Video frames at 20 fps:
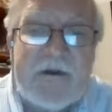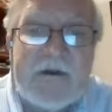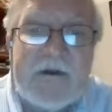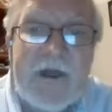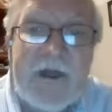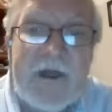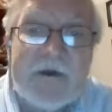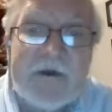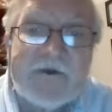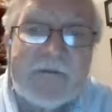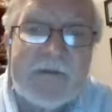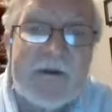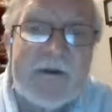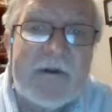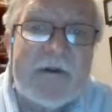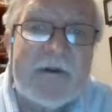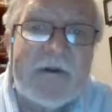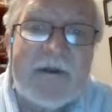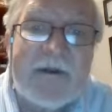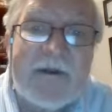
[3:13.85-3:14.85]

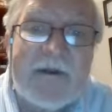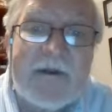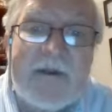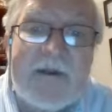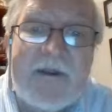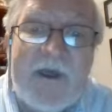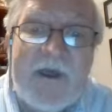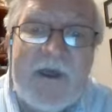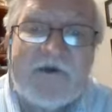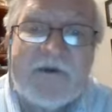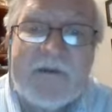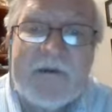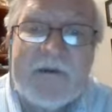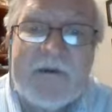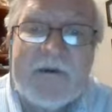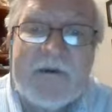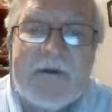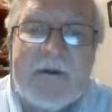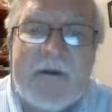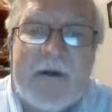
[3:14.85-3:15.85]
tangibles,
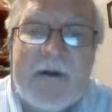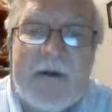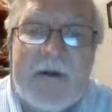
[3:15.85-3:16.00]
intangibles,